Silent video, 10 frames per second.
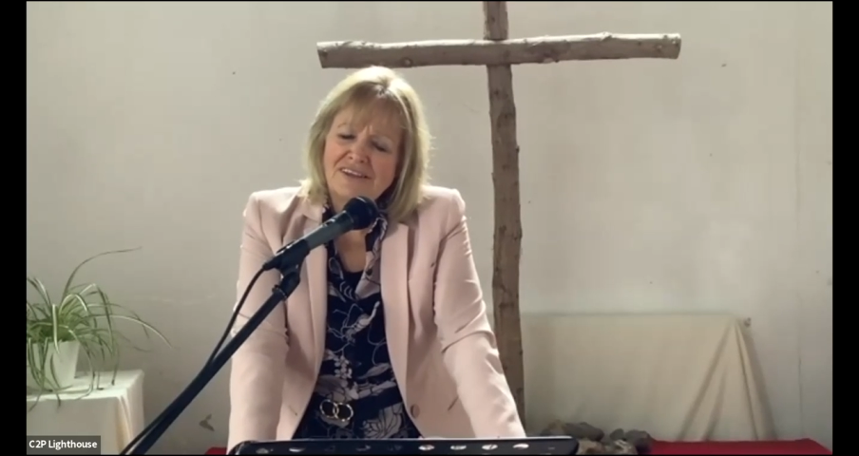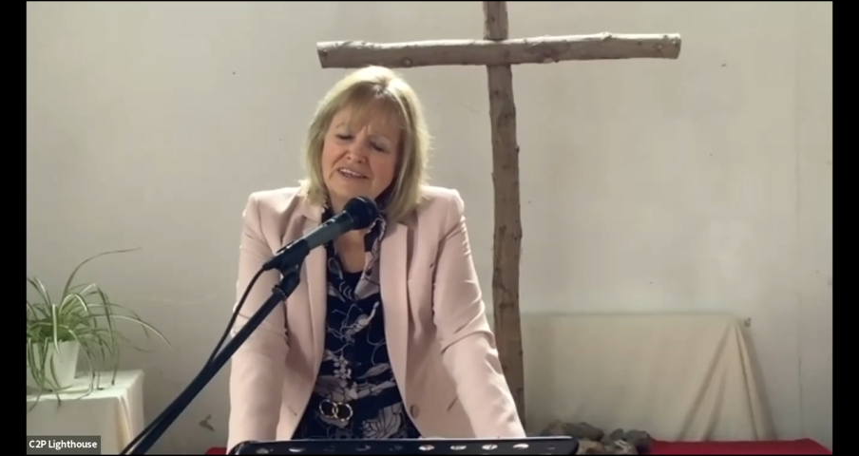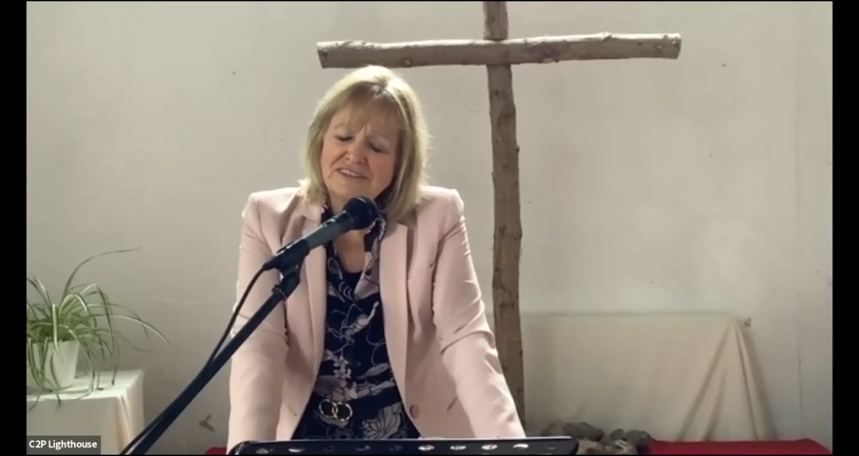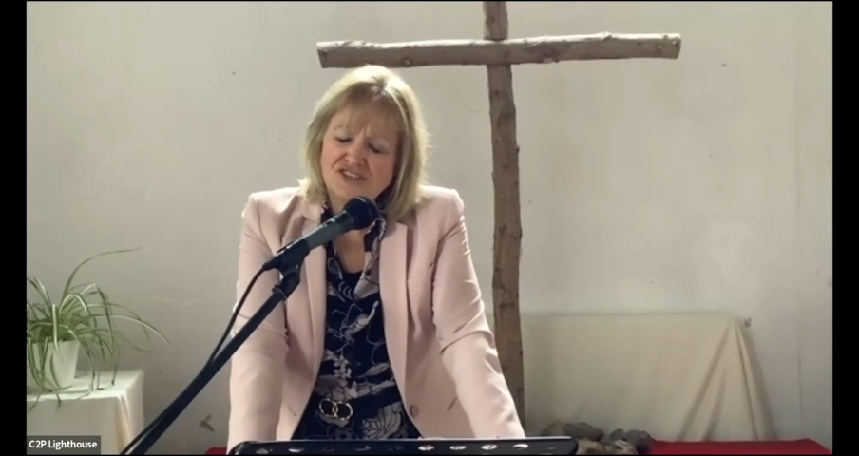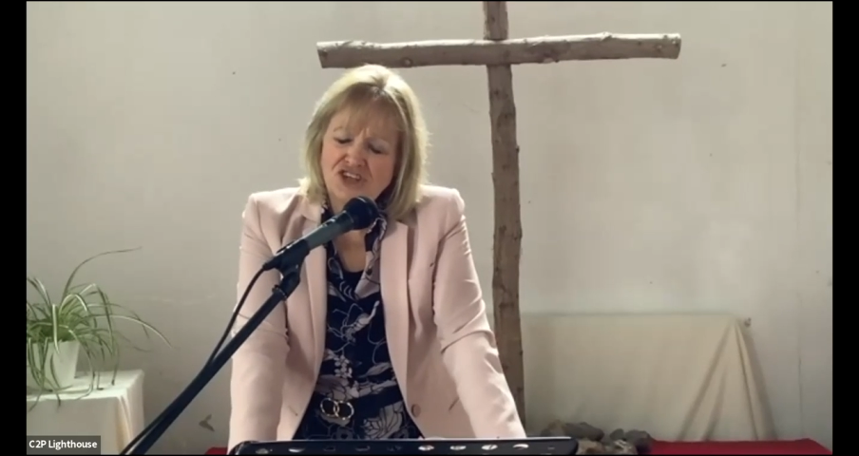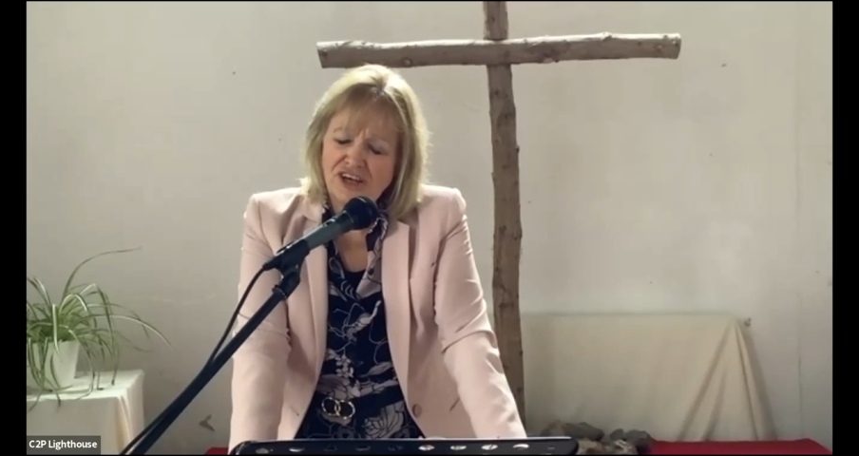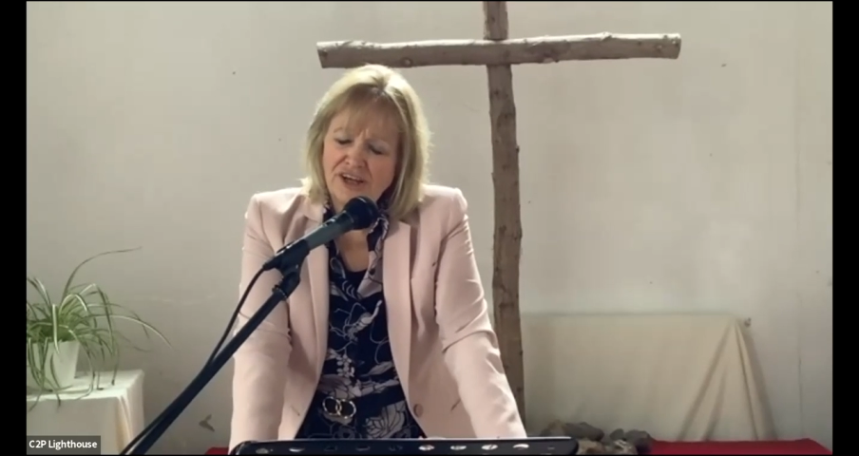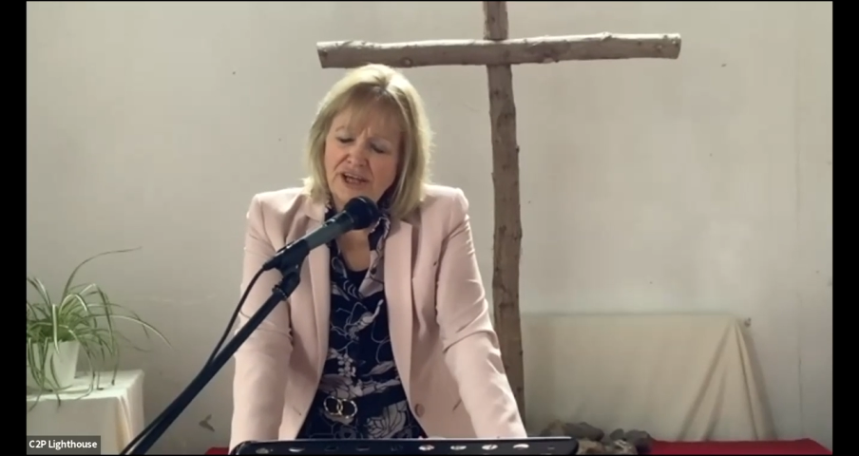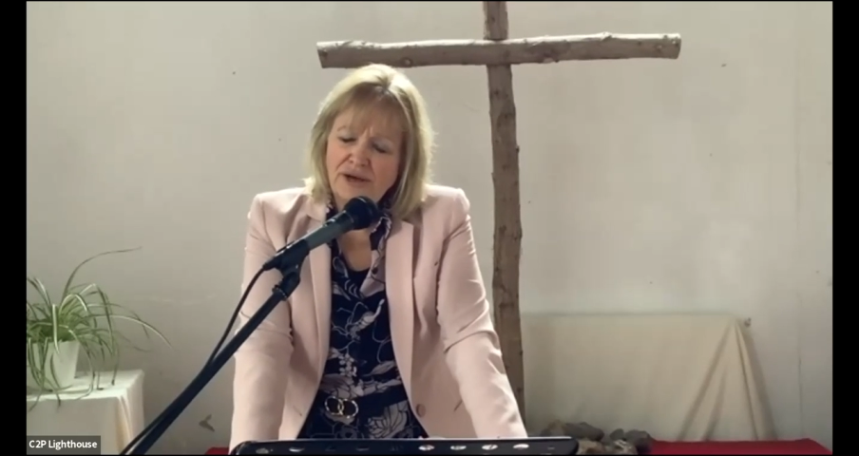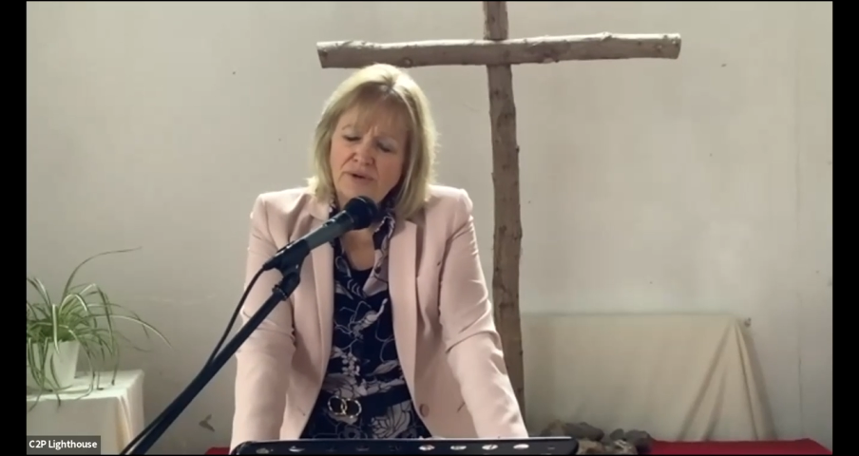this
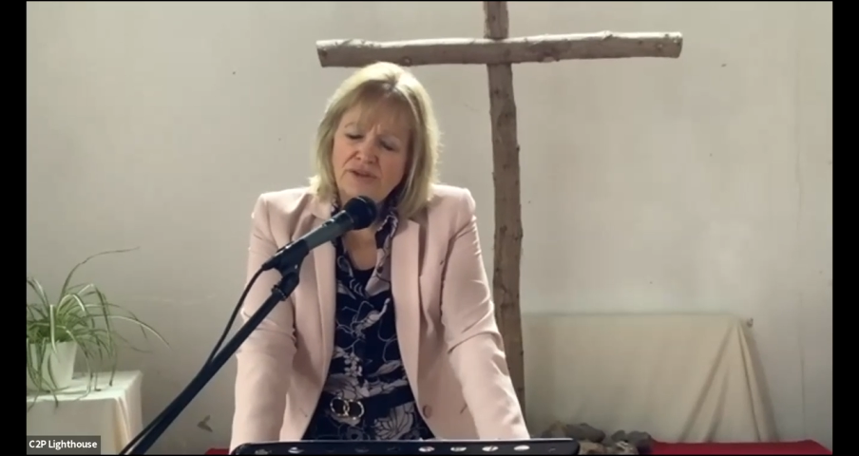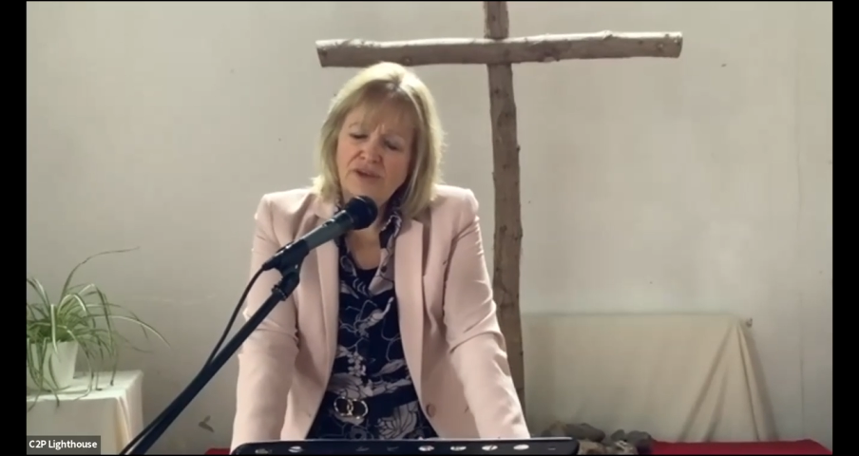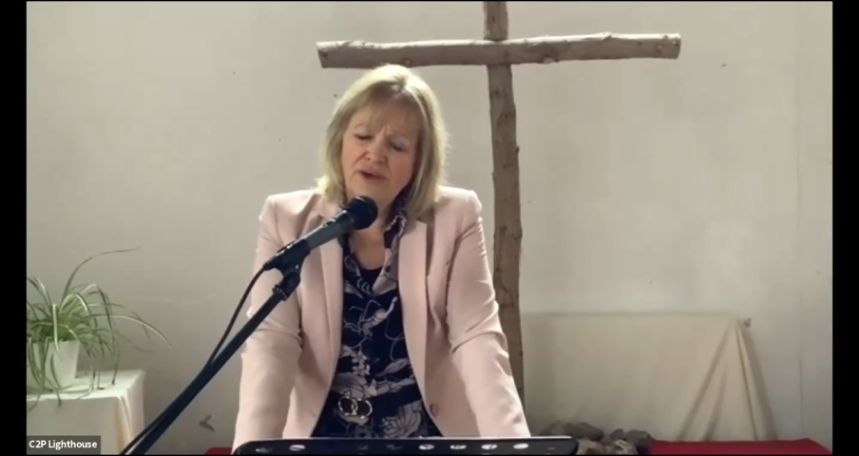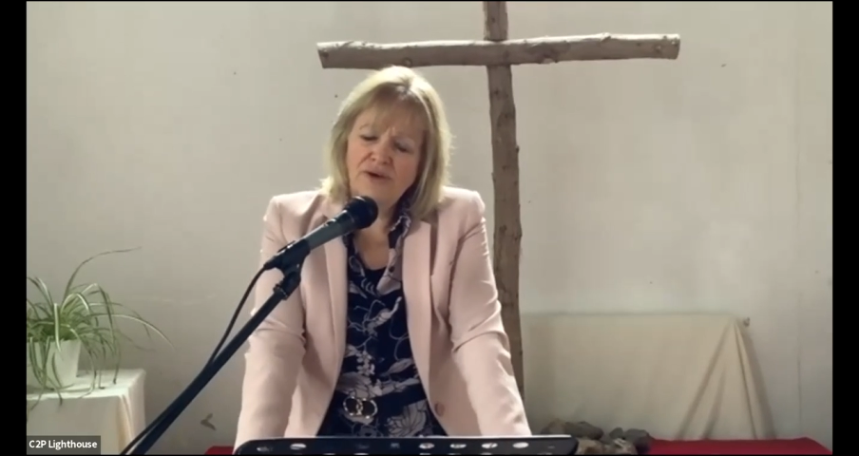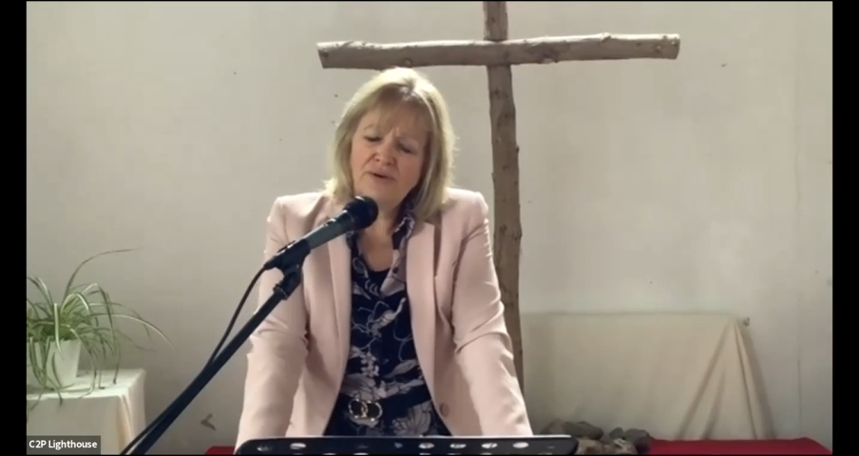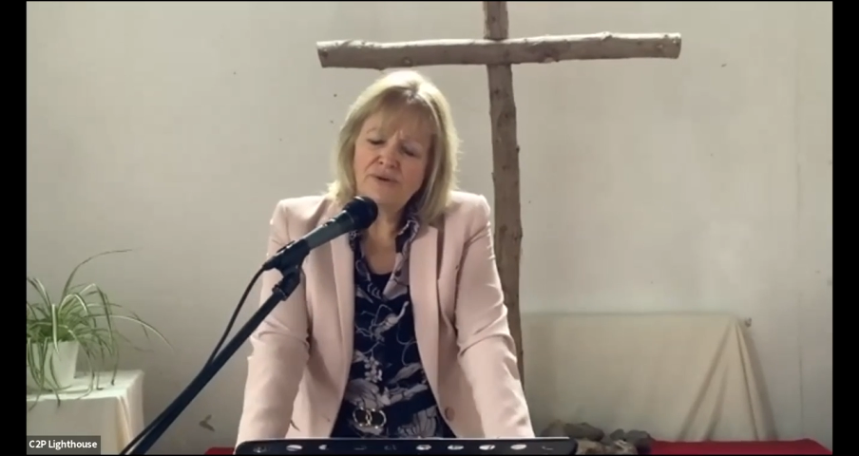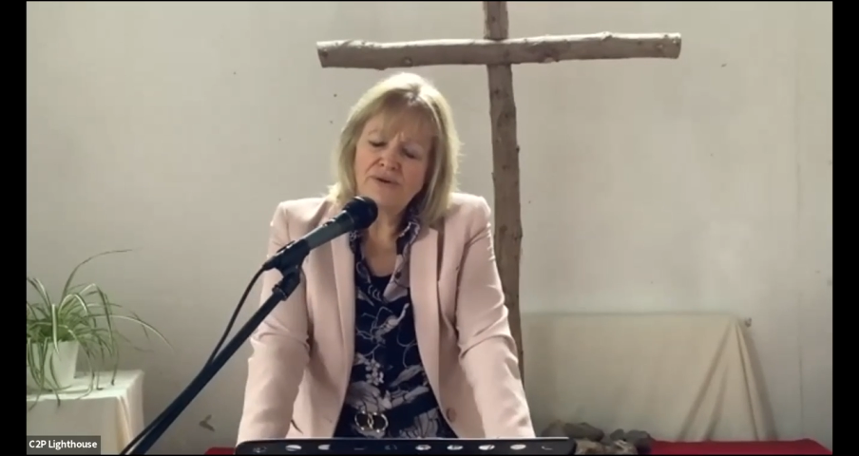journey with you.